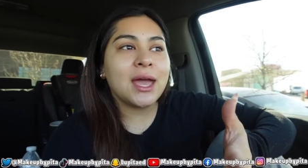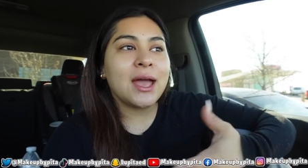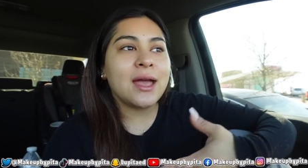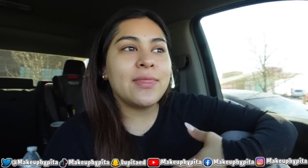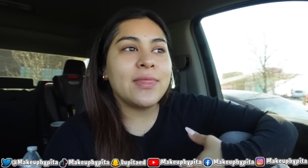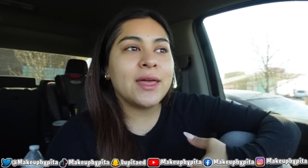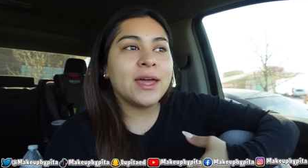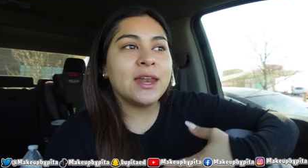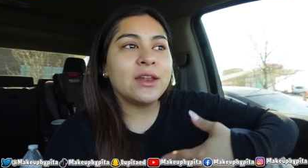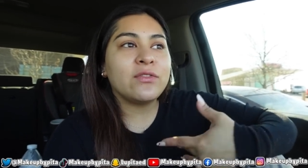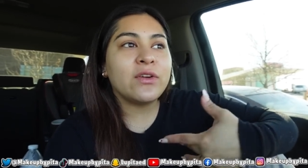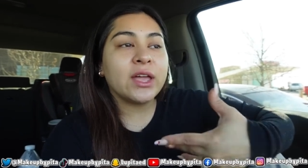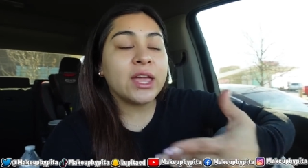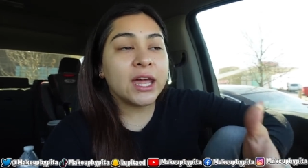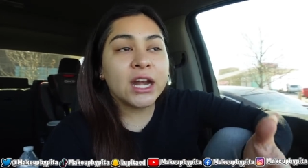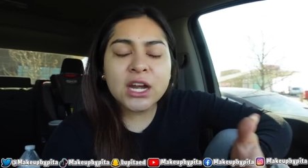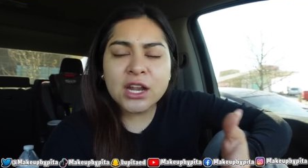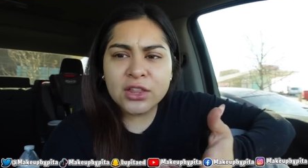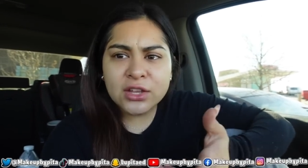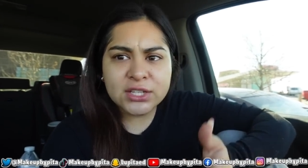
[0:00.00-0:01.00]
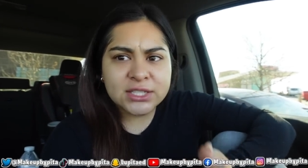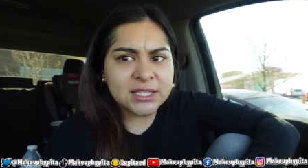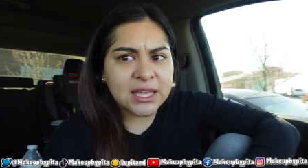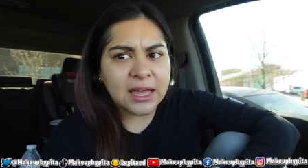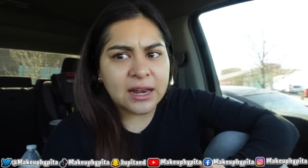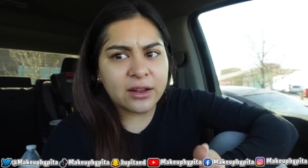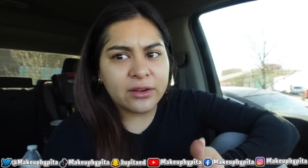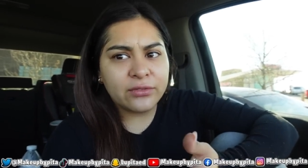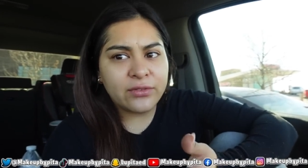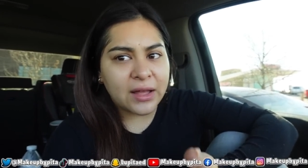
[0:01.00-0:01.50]
And then if I get another
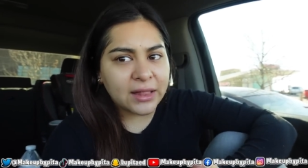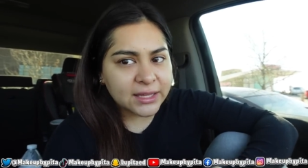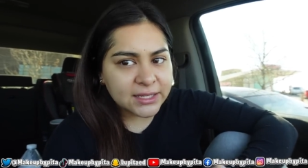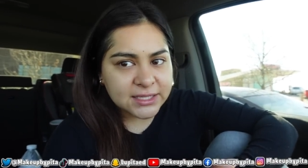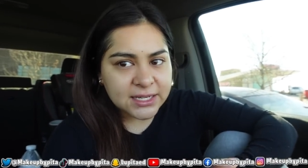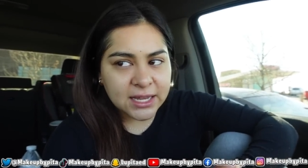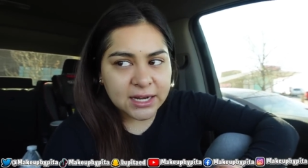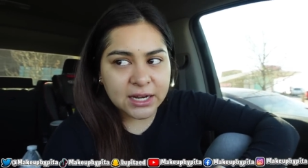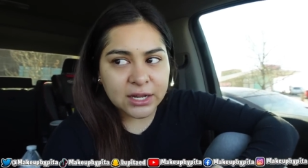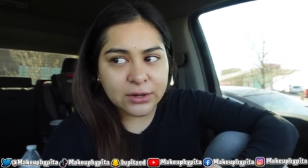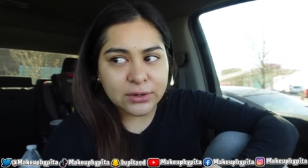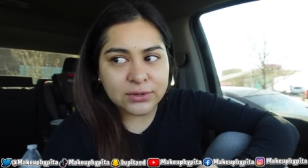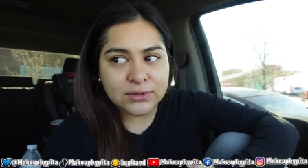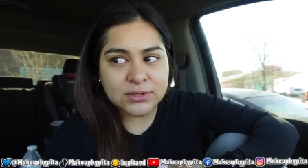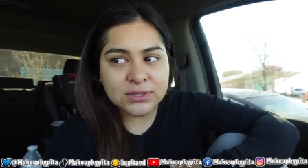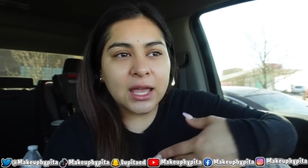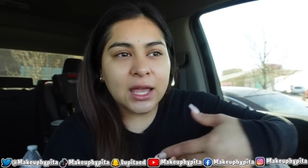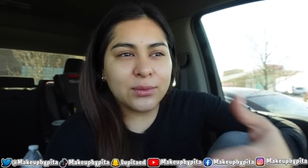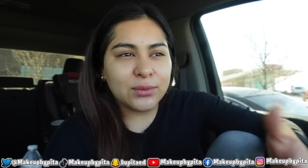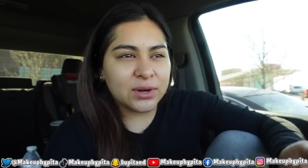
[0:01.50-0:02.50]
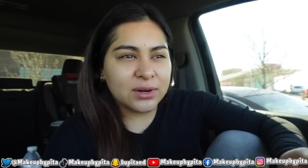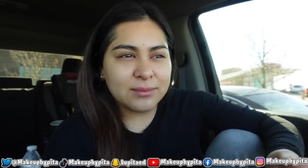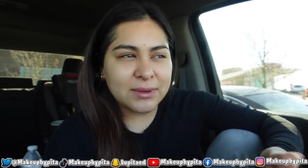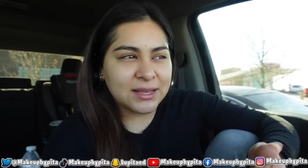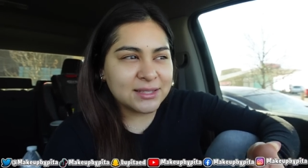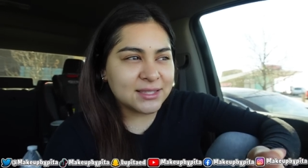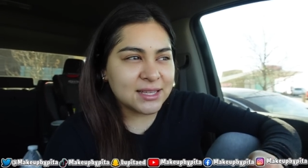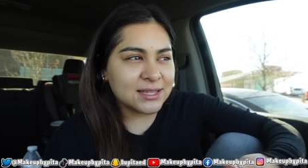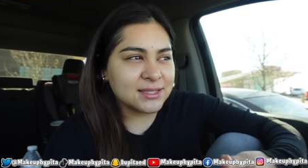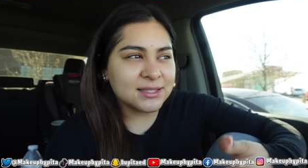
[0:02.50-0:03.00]
set of Valentine nails, it wouldn't
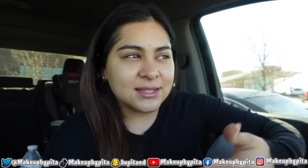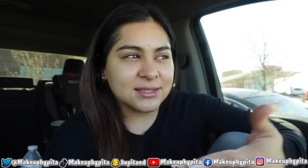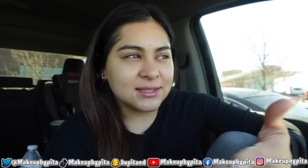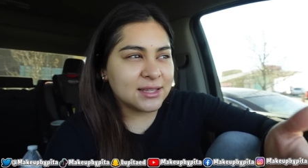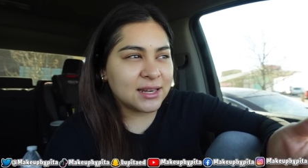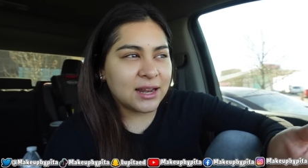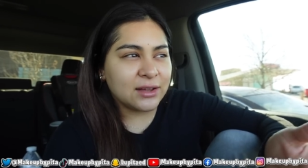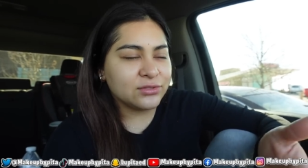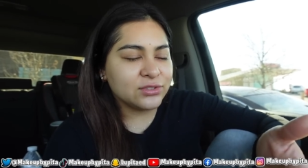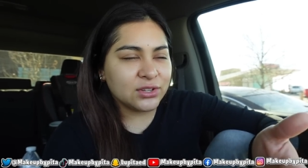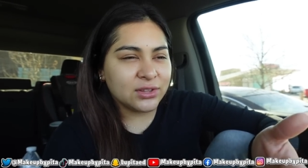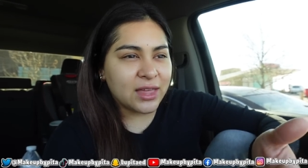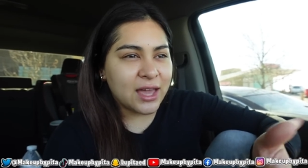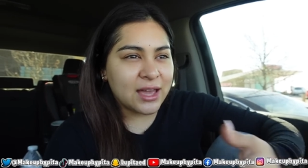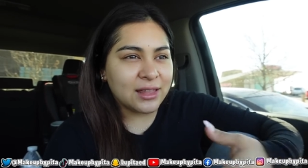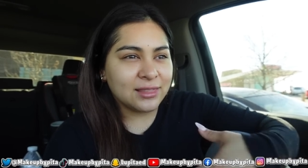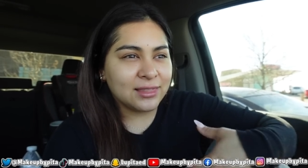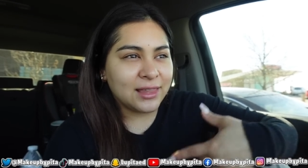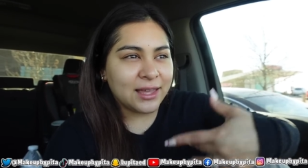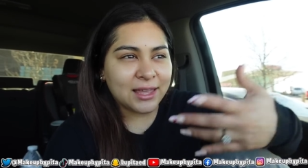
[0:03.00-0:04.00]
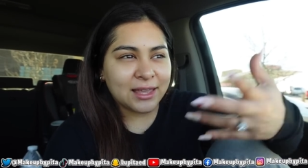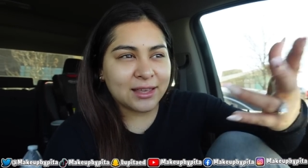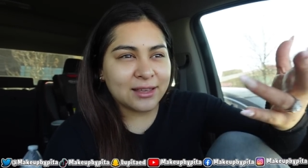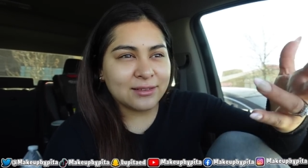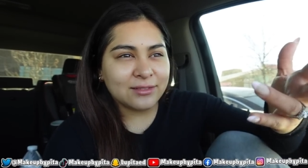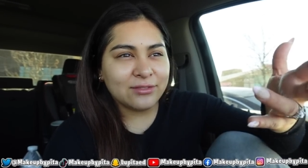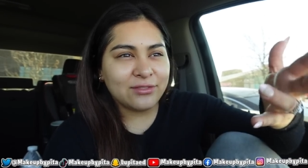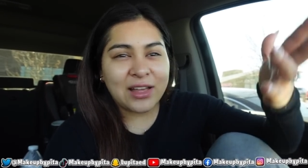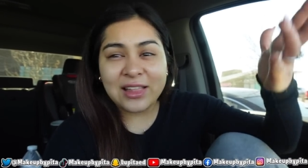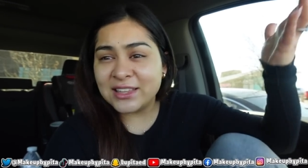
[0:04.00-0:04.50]
make sense because then after that, like
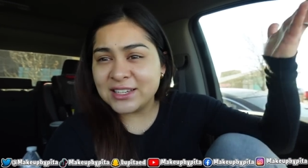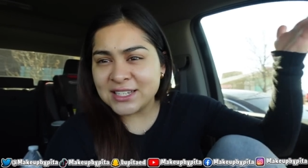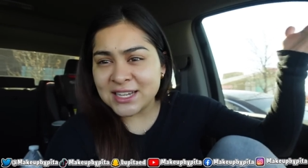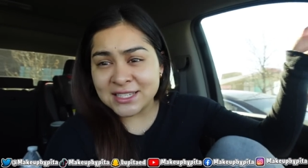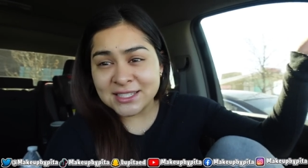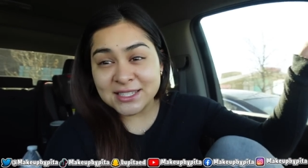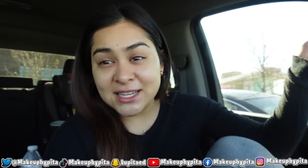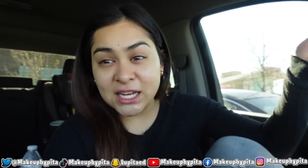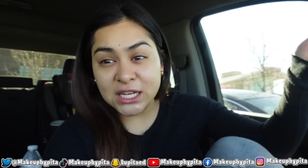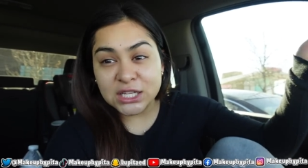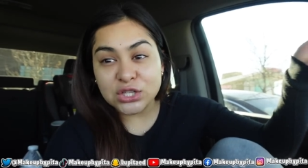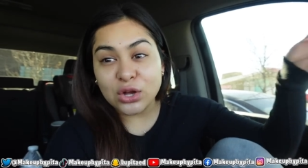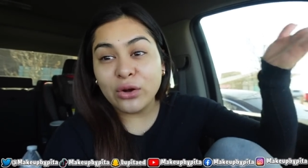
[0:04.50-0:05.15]
Valentine's Day is